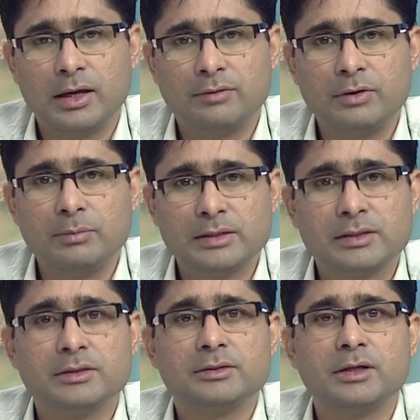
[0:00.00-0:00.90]
every
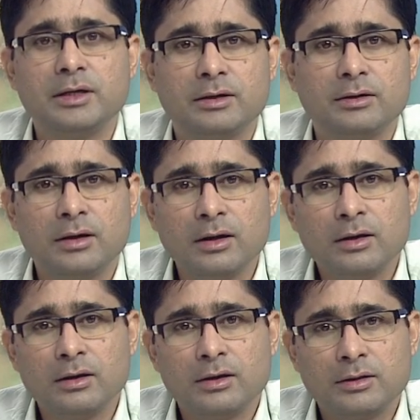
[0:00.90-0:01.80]
message is written.
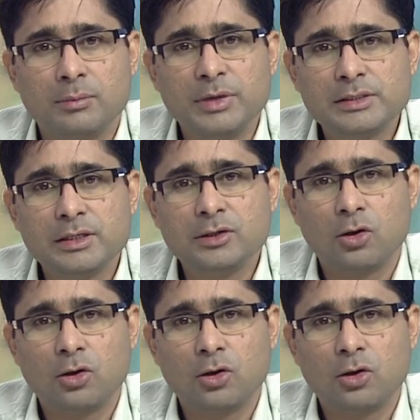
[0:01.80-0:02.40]
The basic